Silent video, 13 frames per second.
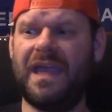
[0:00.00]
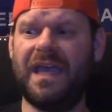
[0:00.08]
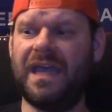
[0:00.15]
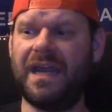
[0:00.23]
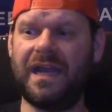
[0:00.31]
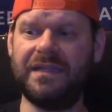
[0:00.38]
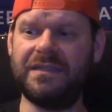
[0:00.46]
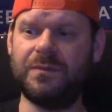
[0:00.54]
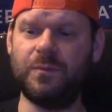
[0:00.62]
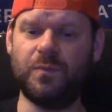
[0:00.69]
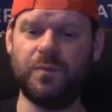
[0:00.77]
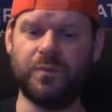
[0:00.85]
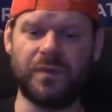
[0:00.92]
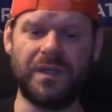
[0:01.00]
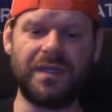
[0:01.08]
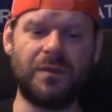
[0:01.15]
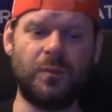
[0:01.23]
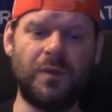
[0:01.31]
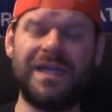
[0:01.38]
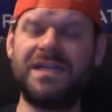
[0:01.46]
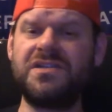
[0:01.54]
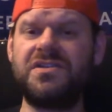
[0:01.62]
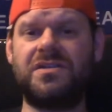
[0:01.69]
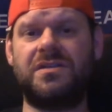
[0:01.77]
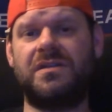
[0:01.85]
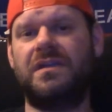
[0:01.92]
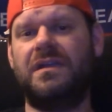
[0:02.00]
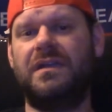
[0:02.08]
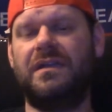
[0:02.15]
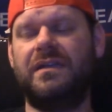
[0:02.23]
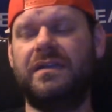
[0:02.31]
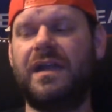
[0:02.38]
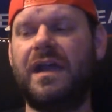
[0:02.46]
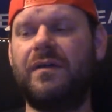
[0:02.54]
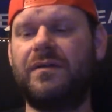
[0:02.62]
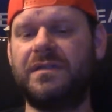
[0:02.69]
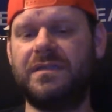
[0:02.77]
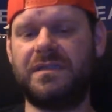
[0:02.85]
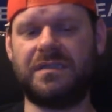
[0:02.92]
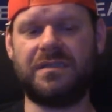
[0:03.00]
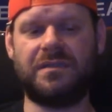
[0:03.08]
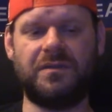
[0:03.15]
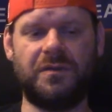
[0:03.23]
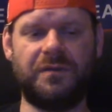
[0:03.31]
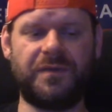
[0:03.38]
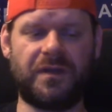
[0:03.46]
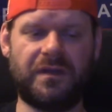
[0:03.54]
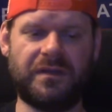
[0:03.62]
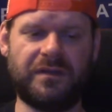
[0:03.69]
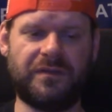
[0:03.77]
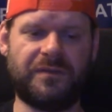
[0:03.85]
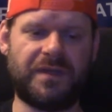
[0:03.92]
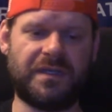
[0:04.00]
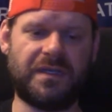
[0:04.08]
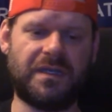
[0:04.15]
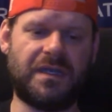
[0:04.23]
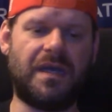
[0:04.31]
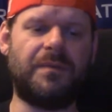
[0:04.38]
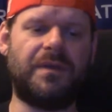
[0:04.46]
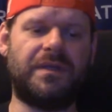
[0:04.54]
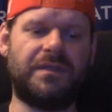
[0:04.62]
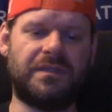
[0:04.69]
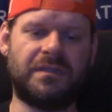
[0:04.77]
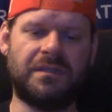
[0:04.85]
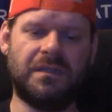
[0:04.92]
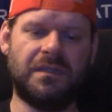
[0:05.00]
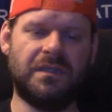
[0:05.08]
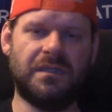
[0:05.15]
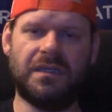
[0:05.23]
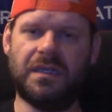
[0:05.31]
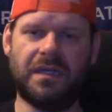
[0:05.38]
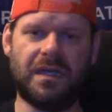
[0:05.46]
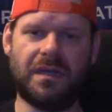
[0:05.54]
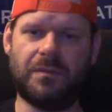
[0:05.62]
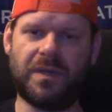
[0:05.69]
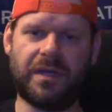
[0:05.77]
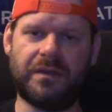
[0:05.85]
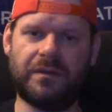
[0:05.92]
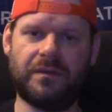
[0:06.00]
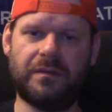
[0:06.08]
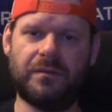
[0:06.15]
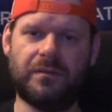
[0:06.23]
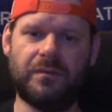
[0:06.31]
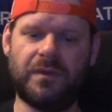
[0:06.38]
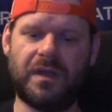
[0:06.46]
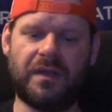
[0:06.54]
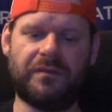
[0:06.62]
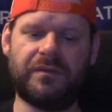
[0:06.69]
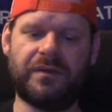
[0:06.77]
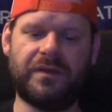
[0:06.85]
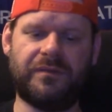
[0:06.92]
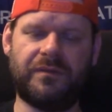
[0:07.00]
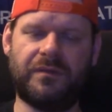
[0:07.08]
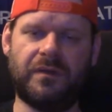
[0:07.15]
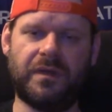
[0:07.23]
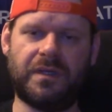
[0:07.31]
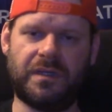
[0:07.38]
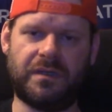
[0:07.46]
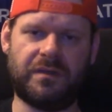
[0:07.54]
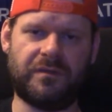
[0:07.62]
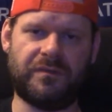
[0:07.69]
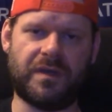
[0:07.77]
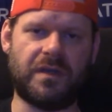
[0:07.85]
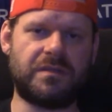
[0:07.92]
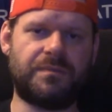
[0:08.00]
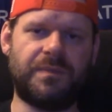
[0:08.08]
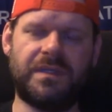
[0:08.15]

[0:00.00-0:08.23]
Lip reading: And I really wish that I would have just goofed on this fucking commenter and not bothered ever even looking into Vaush.